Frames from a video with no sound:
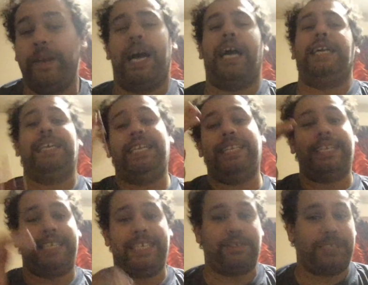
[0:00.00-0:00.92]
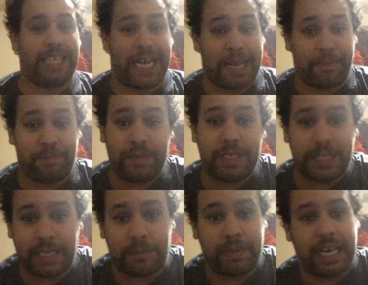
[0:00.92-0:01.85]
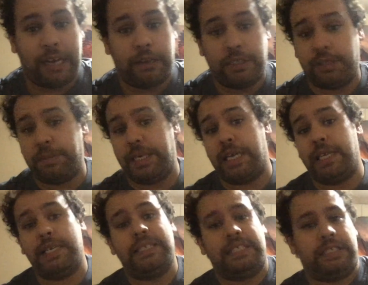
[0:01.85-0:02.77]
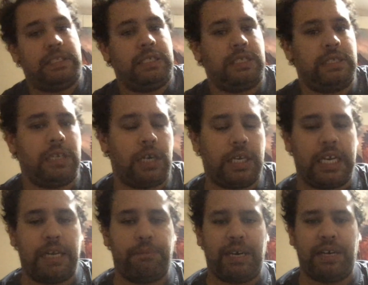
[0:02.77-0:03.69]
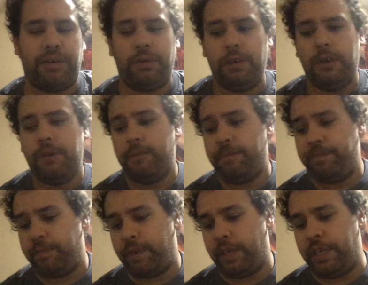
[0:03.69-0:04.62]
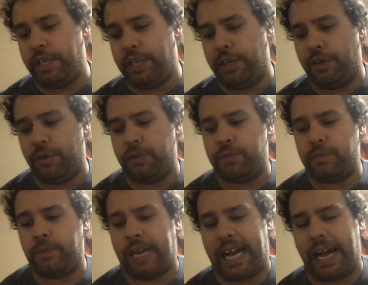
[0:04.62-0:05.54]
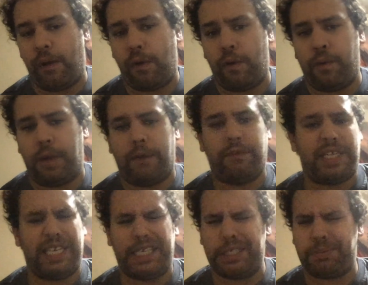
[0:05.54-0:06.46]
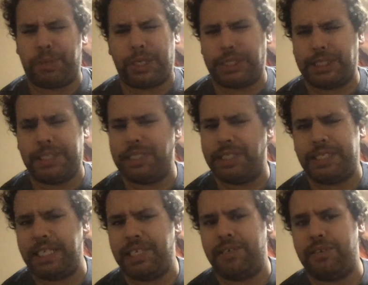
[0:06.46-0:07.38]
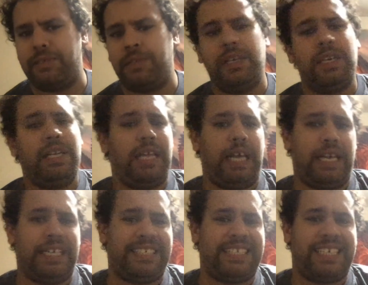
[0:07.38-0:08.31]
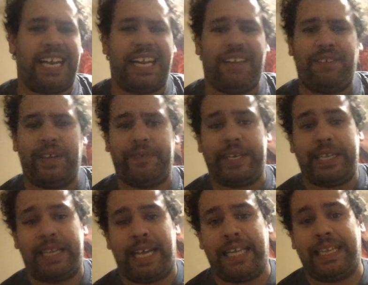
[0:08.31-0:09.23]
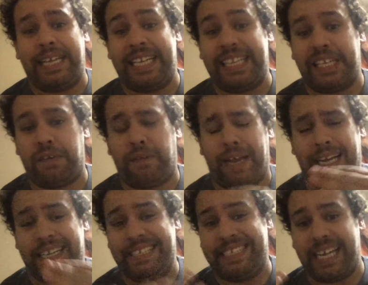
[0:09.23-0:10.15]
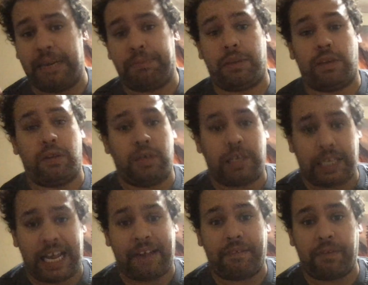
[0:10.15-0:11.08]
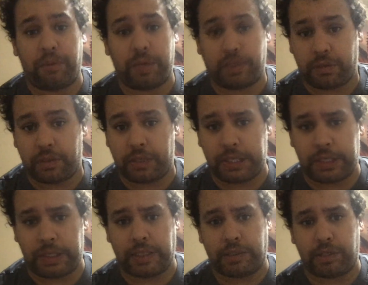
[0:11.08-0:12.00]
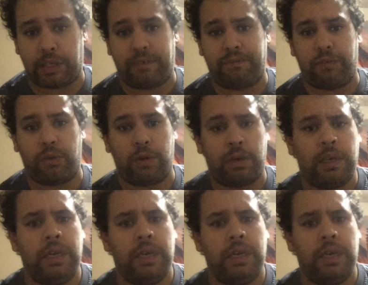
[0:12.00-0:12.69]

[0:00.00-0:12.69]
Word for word: I needed to kill time somehow. And to be honest, talking about, you know, how everything is processed here is kind of giving, like, that little in depth look that everyone is looking for.